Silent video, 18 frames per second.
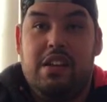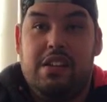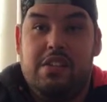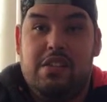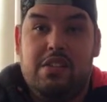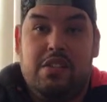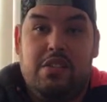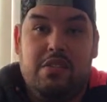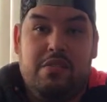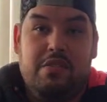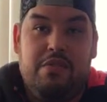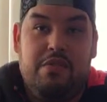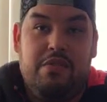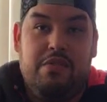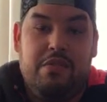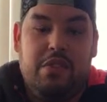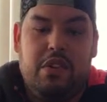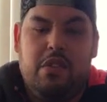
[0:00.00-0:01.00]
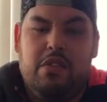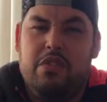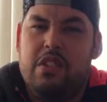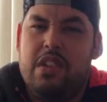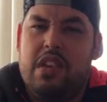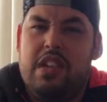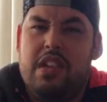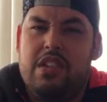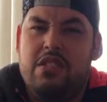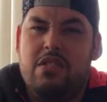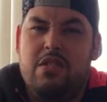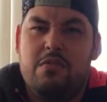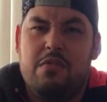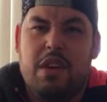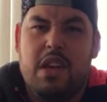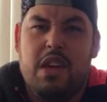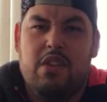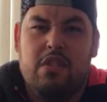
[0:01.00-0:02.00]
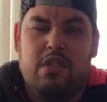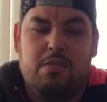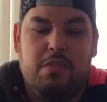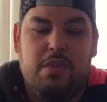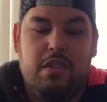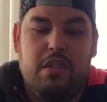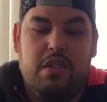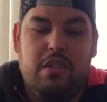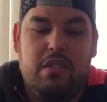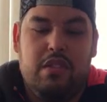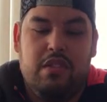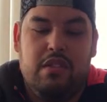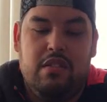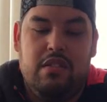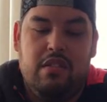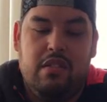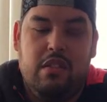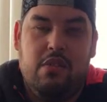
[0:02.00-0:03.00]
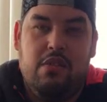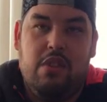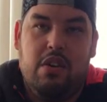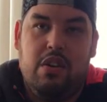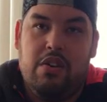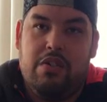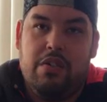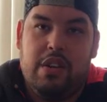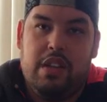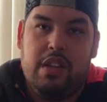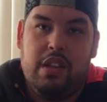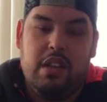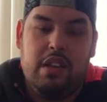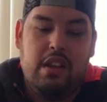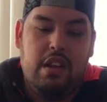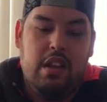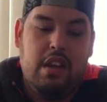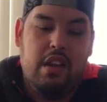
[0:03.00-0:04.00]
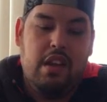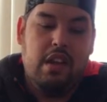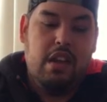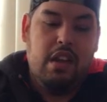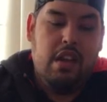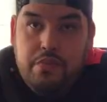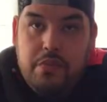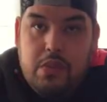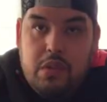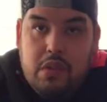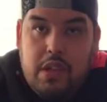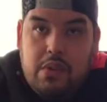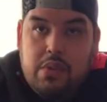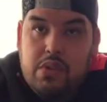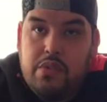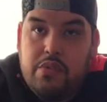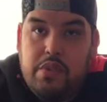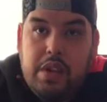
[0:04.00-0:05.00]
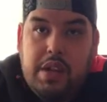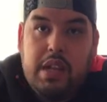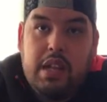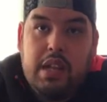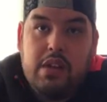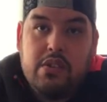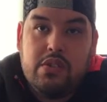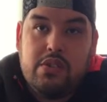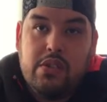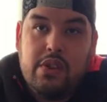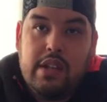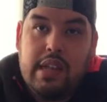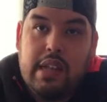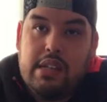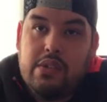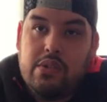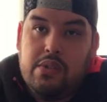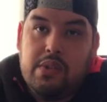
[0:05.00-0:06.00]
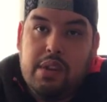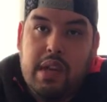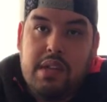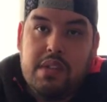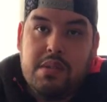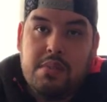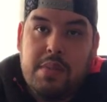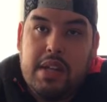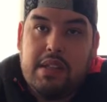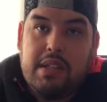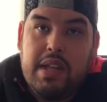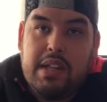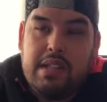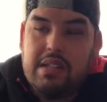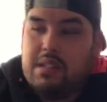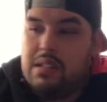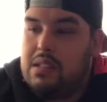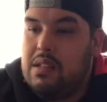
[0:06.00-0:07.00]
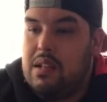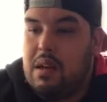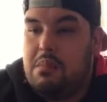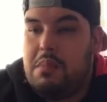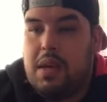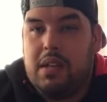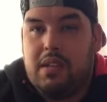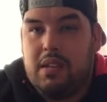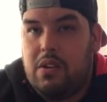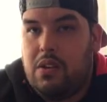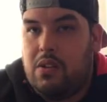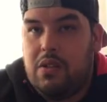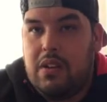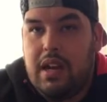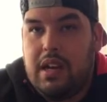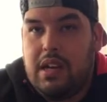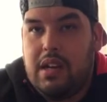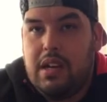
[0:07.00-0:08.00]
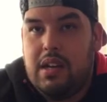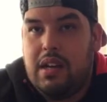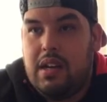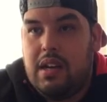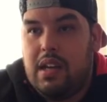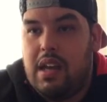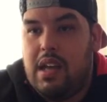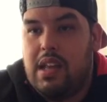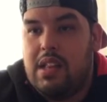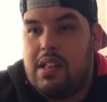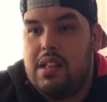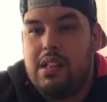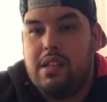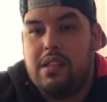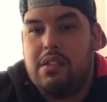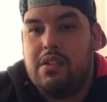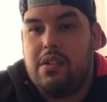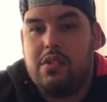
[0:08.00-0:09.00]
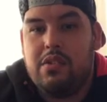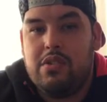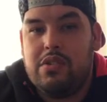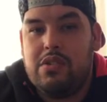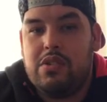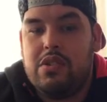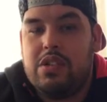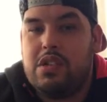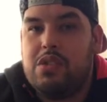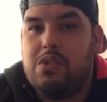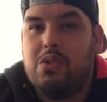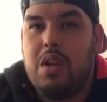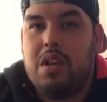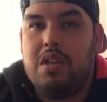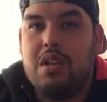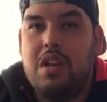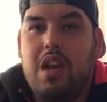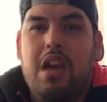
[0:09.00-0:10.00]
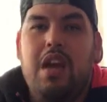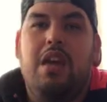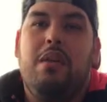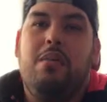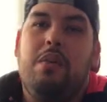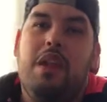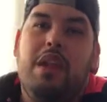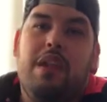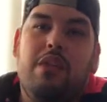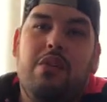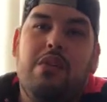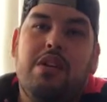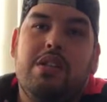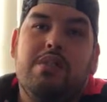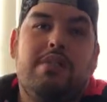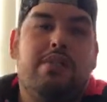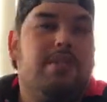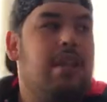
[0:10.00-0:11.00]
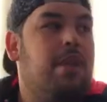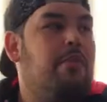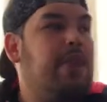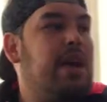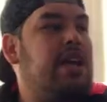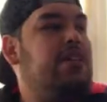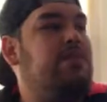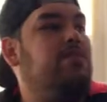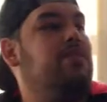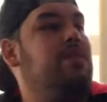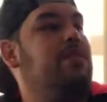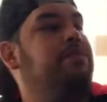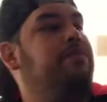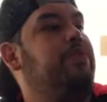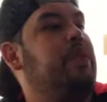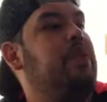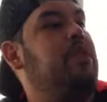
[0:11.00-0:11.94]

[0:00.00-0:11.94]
So hopefully I didn't show you my address, but oh well, it's like this. So that was a funny little story that I told you guys about that, about the whole NECA head turtles situation. But anyways, let's get back to it.